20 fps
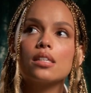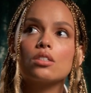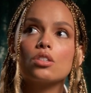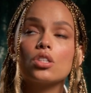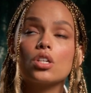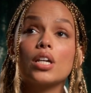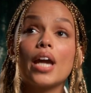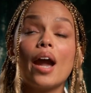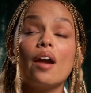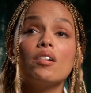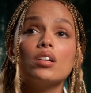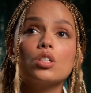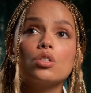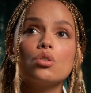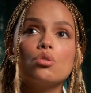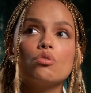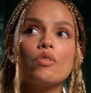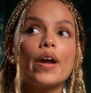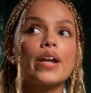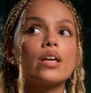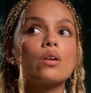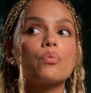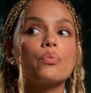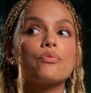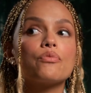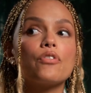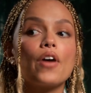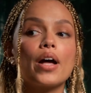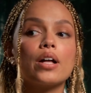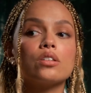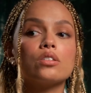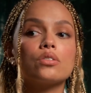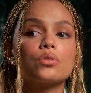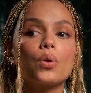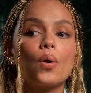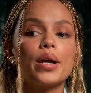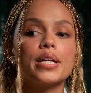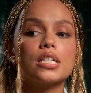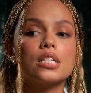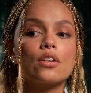the character already felt
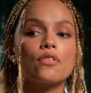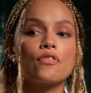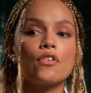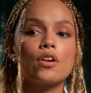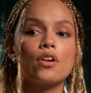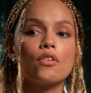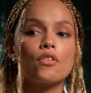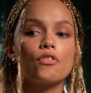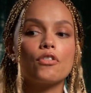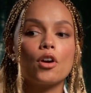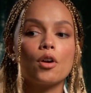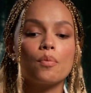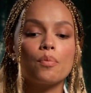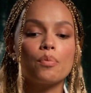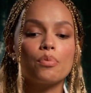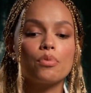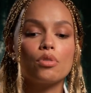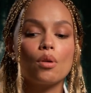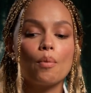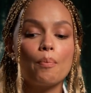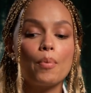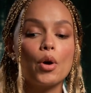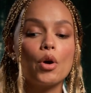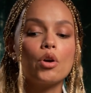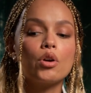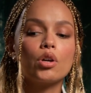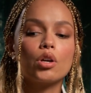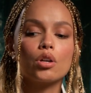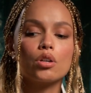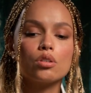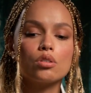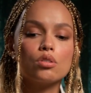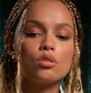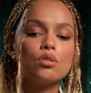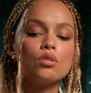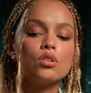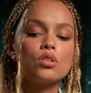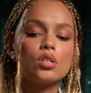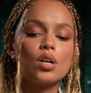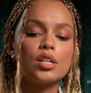quite different from the book as
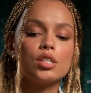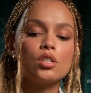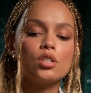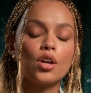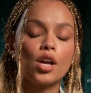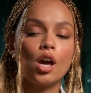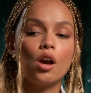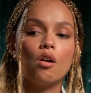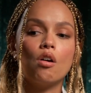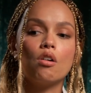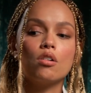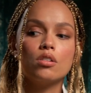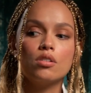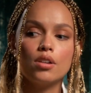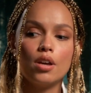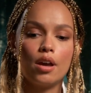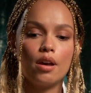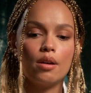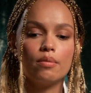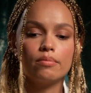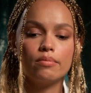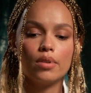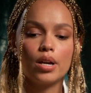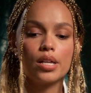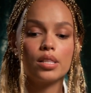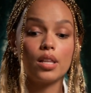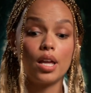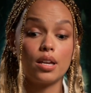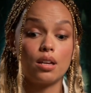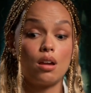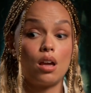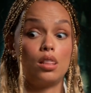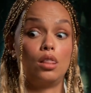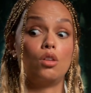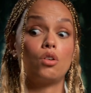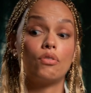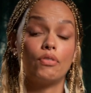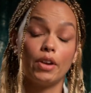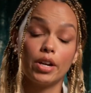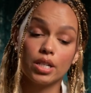soon as I took it on. Um, I like I
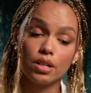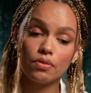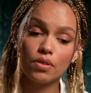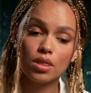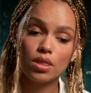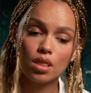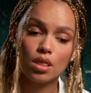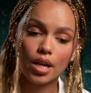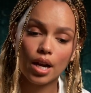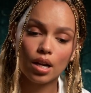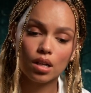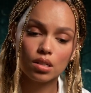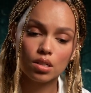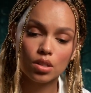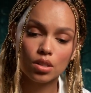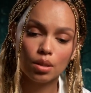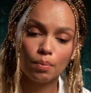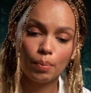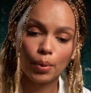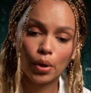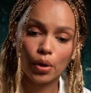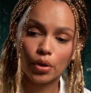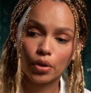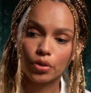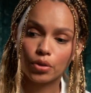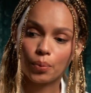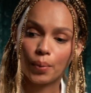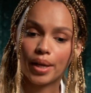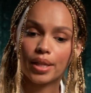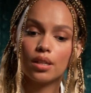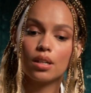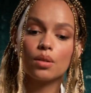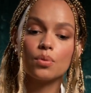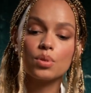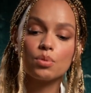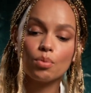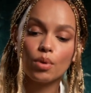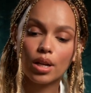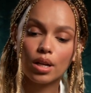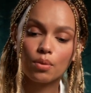look very different than the character in the book. The way that it
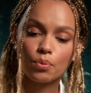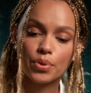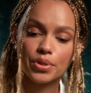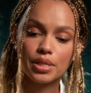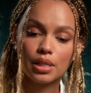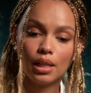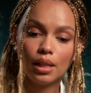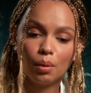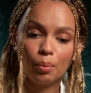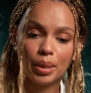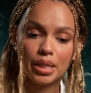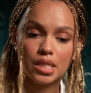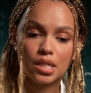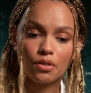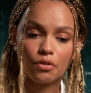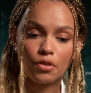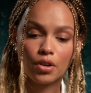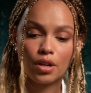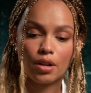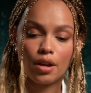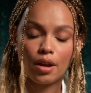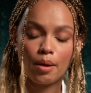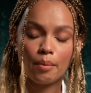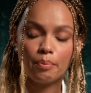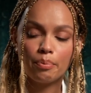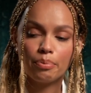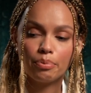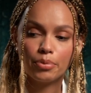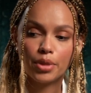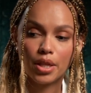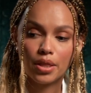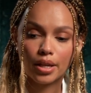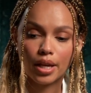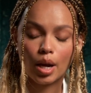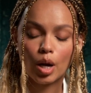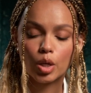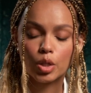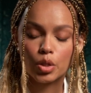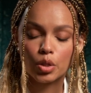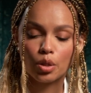was written was a little bit different um, than the
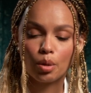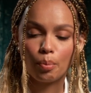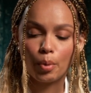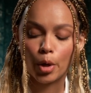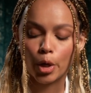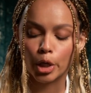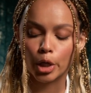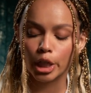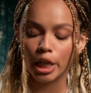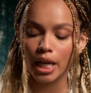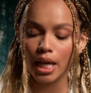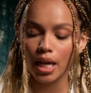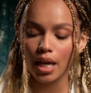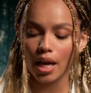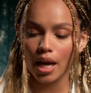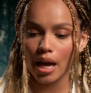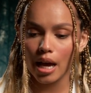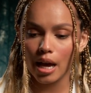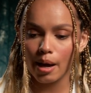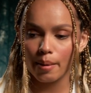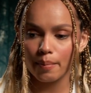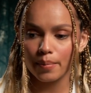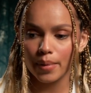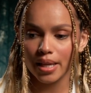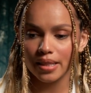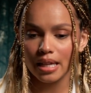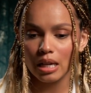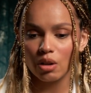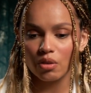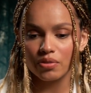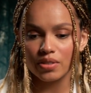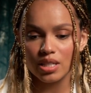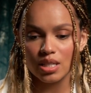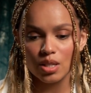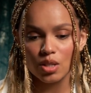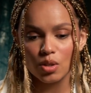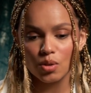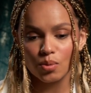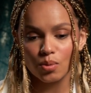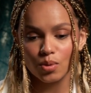character in the book. Um, and then obviously
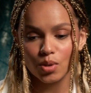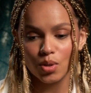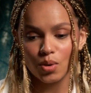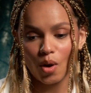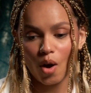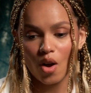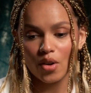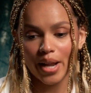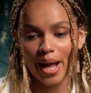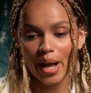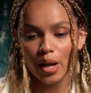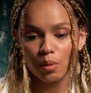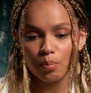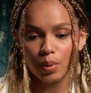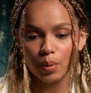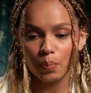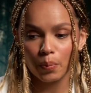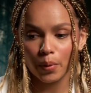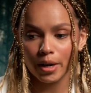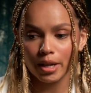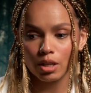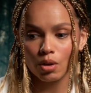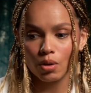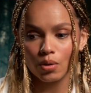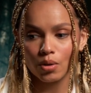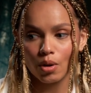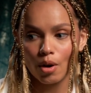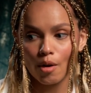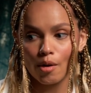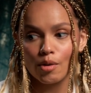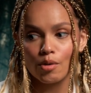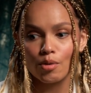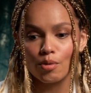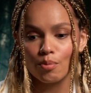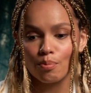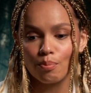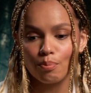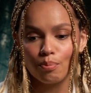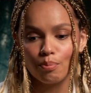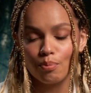you you can't help but bring your
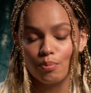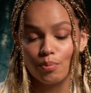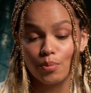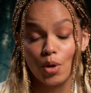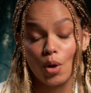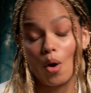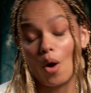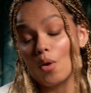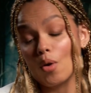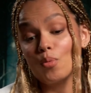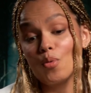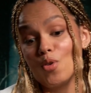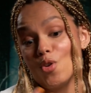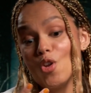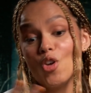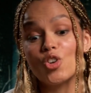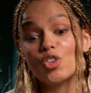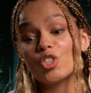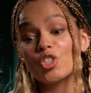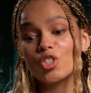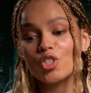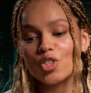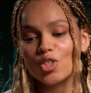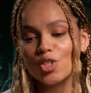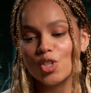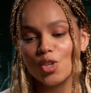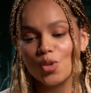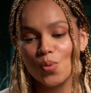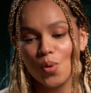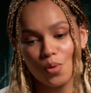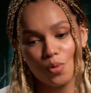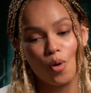own your ownness to a